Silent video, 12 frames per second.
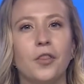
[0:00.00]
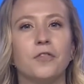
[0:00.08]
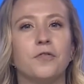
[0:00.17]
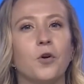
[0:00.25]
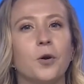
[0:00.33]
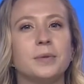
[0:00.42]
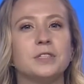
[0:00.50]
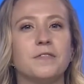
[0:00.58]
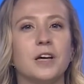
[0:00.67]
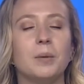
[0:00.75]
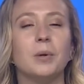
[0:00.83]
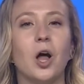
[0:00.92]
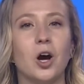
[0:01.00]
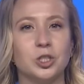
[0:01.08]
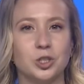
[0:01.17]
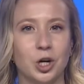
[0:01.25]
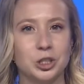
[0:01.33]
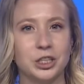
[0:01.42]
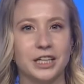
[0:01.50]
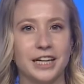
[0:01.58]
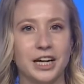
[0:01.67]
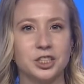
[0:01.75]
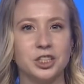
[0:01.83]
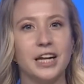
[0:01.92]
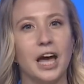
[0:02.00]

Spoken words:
The form is available on Charger Connection